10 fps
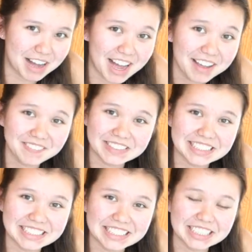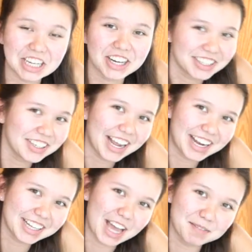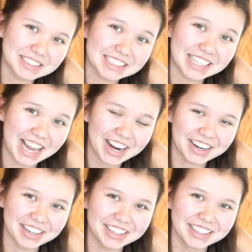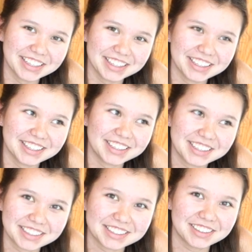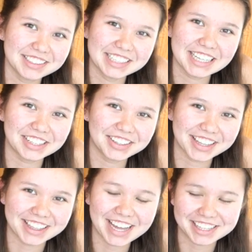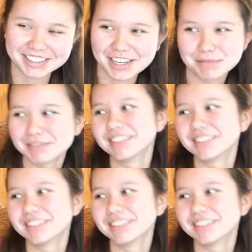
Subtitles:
I visited gardener and chemist Karen. So let's take a look at that clip.